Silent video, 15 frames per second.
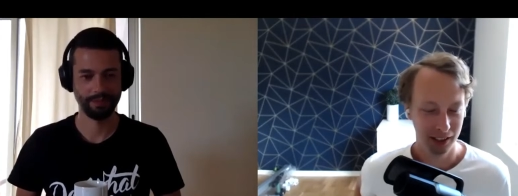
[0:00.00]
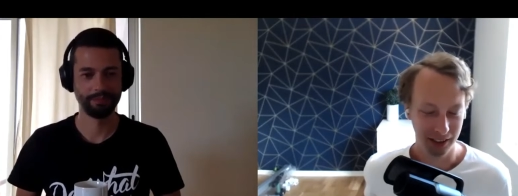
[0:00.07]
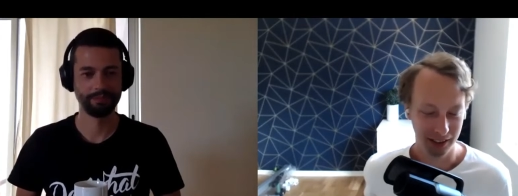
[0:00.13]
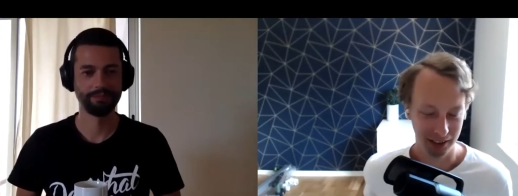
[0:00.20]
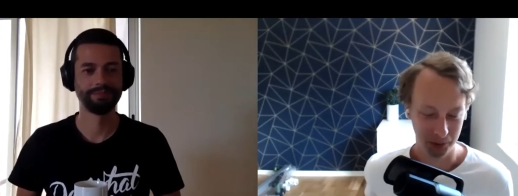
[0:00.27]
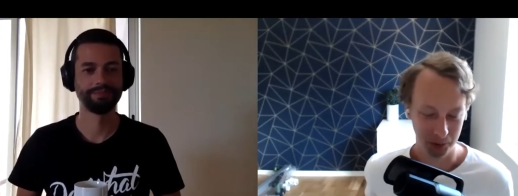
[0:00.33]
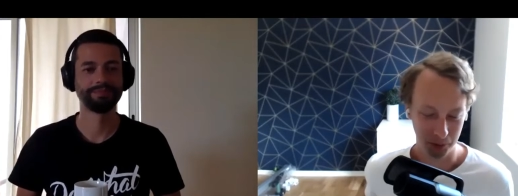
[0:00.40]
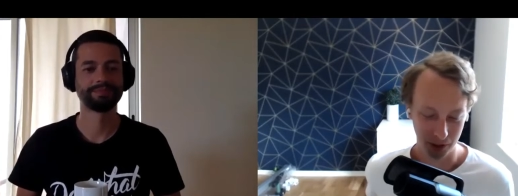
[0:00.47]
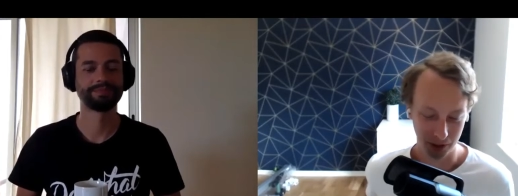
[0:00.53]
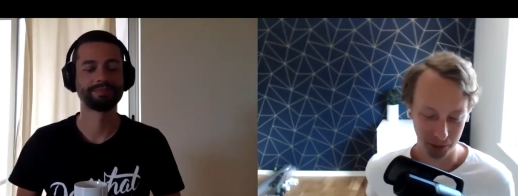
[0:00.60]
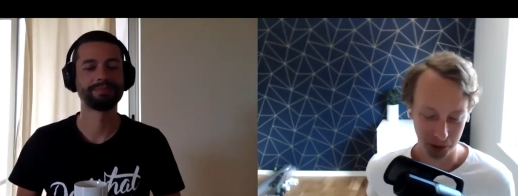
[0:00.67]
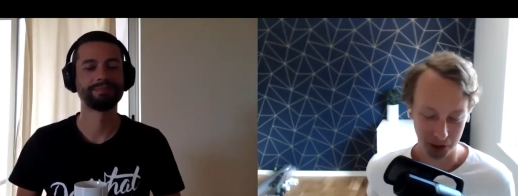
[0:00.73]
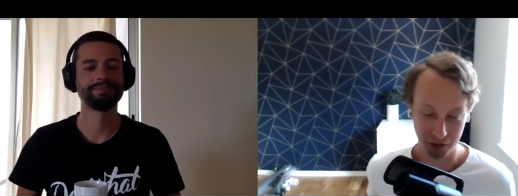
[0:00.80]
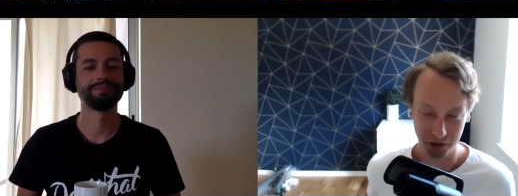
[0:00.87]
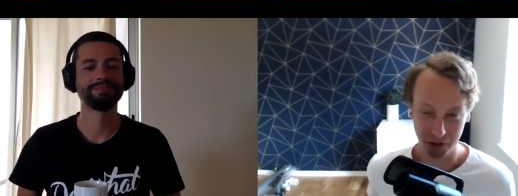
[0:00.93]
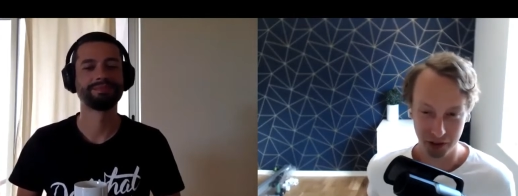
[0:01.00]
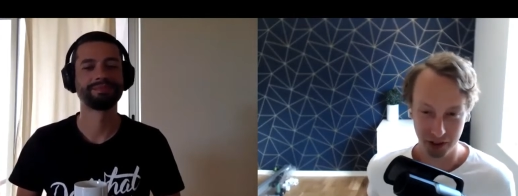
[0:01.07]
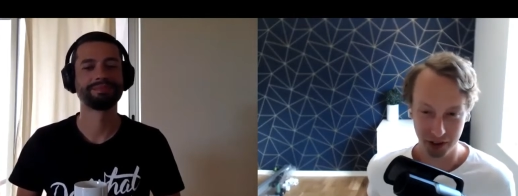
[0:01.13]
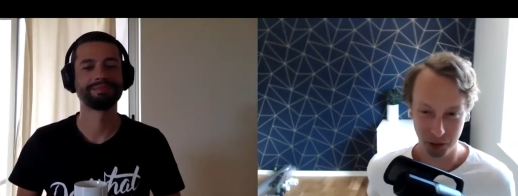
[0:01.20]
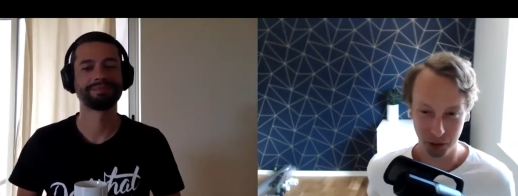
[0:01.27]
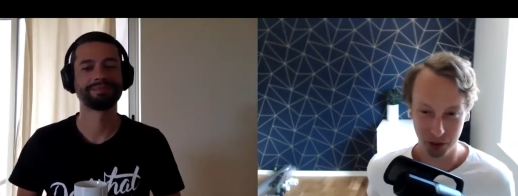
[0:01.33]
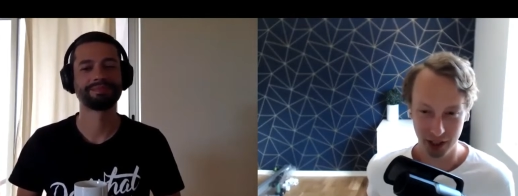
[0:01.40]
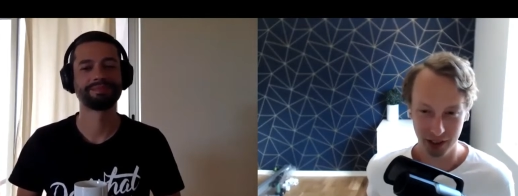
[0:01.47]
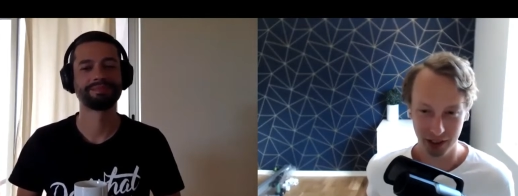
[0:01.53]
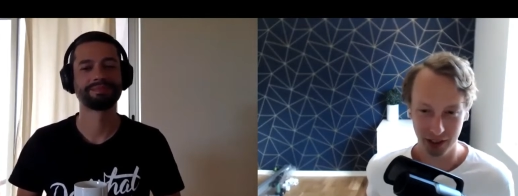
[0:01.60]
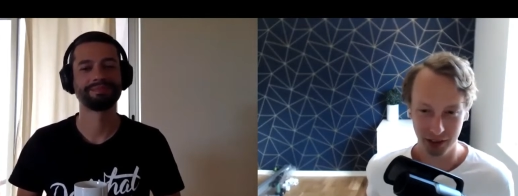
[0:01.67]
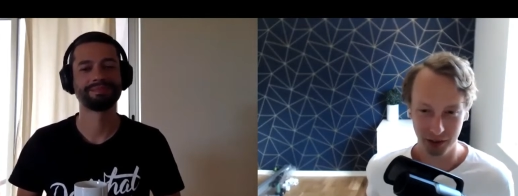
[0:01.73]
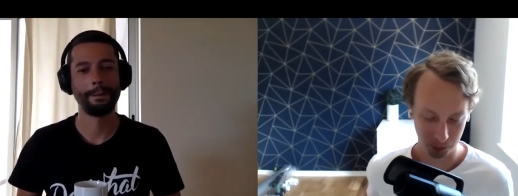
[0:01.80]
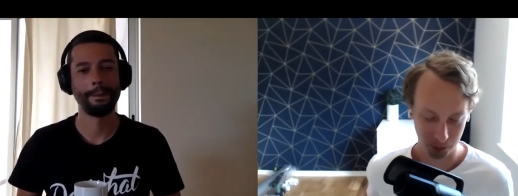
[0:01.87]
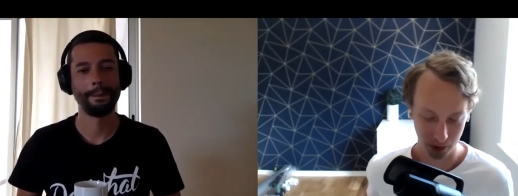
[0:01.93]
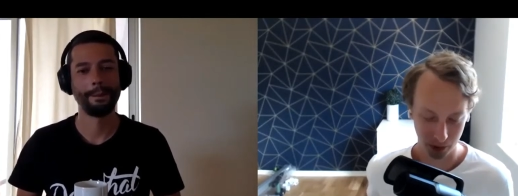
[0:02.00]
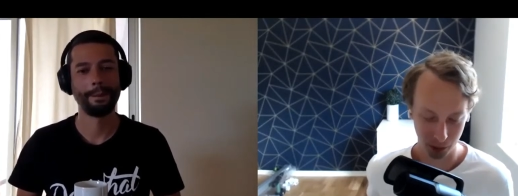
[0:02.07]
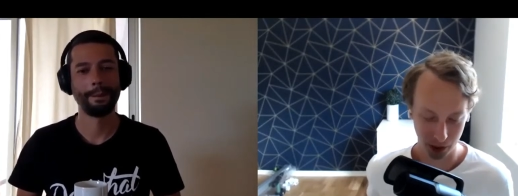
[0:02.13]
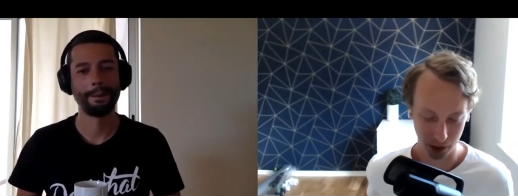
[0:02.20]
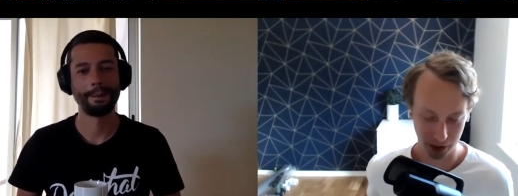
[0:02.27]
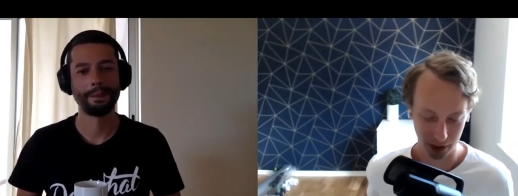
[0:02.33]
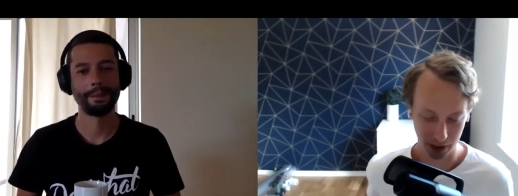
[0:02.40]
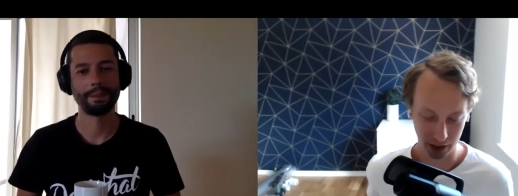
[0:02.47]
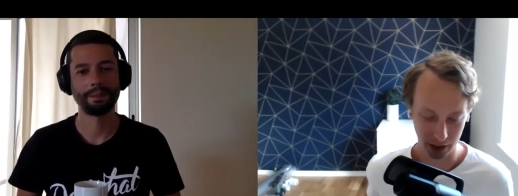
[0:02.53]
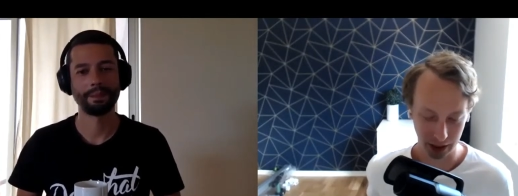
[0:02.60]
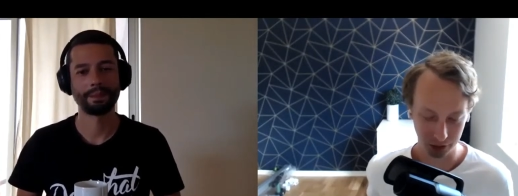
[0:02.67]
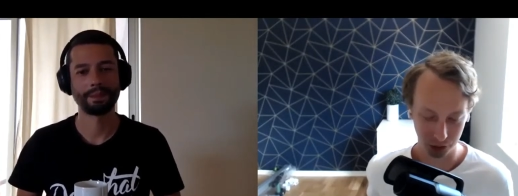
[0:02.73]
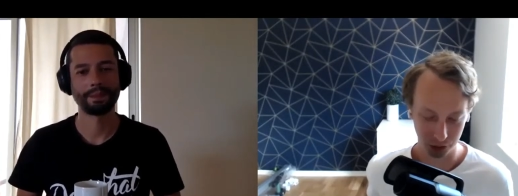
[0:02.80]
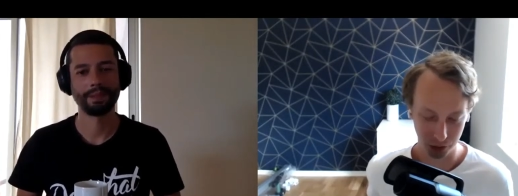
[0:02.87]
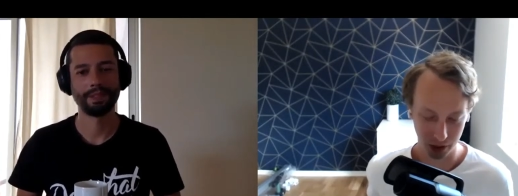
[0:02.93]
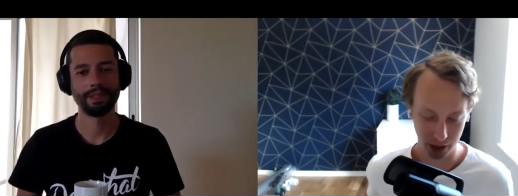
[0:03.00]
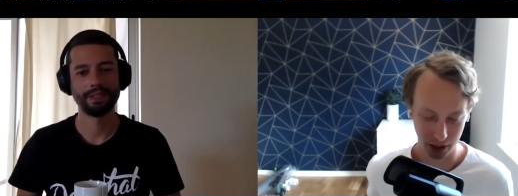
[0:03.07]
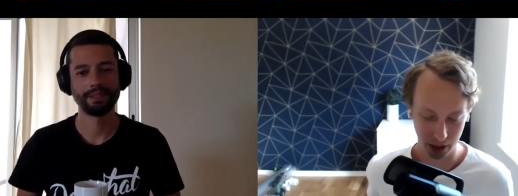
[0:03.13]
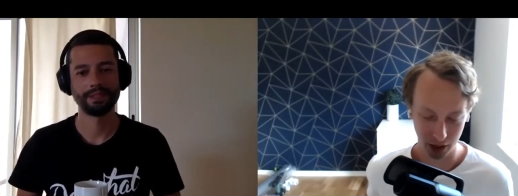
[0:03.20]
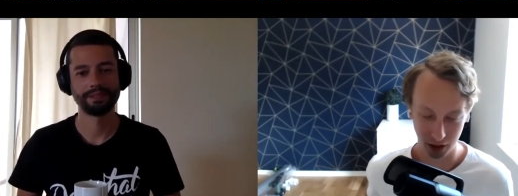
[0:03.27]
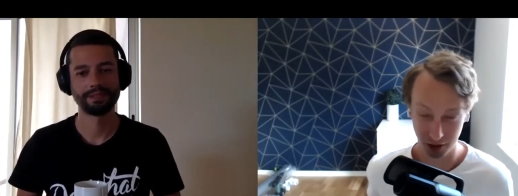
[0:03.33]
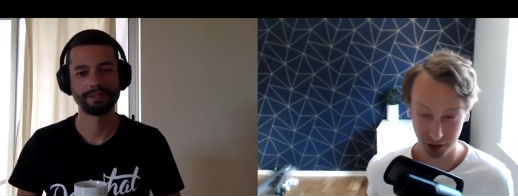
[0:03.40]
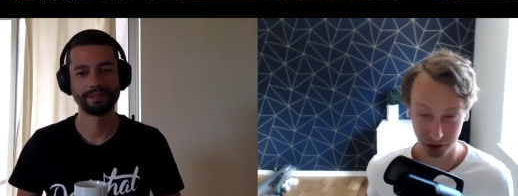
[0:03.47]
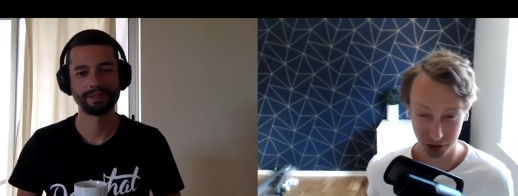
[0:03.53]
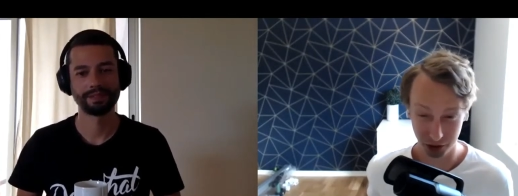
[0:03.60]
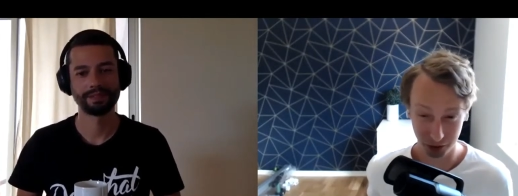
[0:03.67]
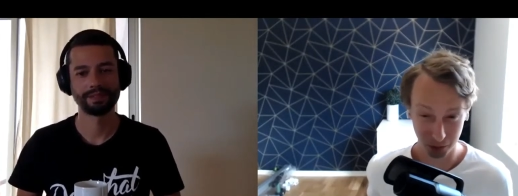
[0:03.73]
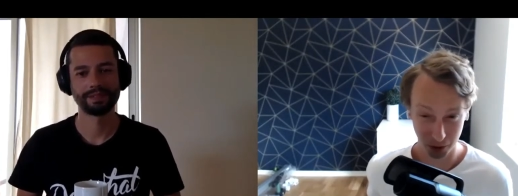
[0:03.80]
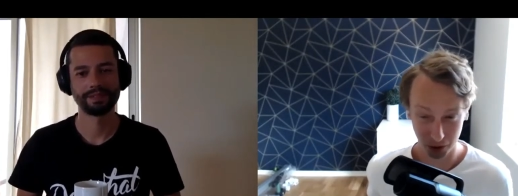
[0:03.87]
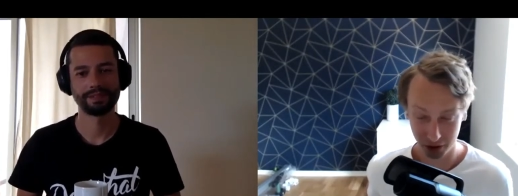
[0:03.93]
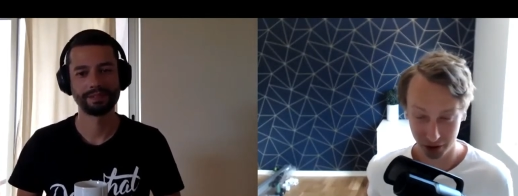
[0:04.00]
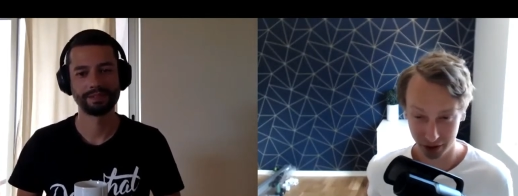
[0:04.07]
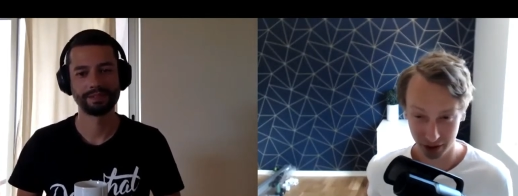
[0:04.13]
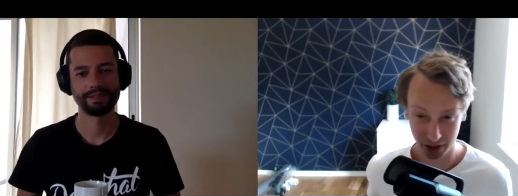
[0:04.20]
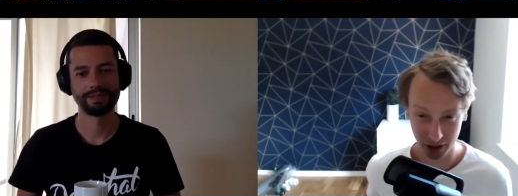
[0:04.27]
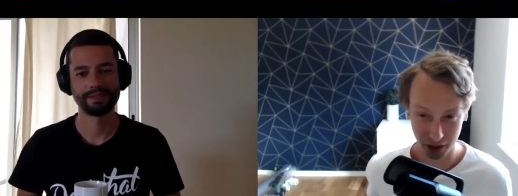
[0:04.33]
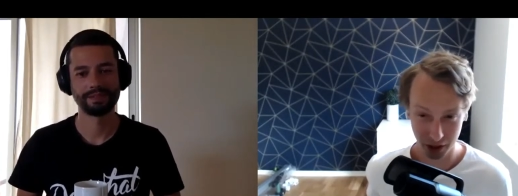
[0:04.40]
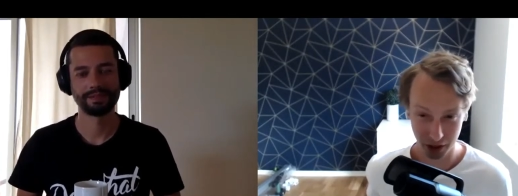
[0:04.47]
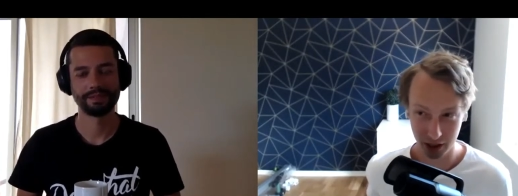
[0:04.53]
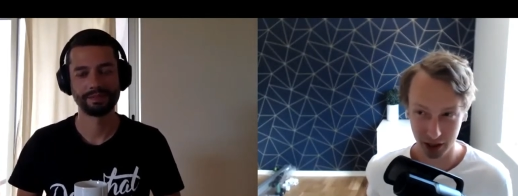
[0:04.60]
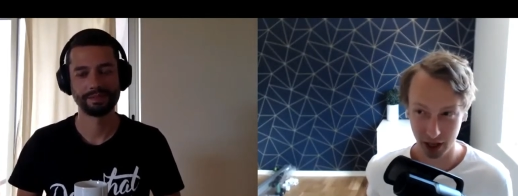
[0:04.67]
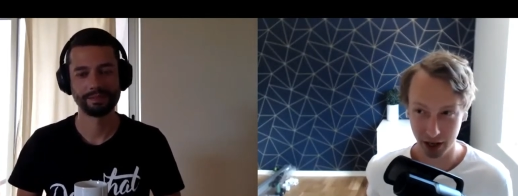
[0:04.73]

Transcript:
Speaker 1: Um, but but after we had the we had the Hasura after party thing.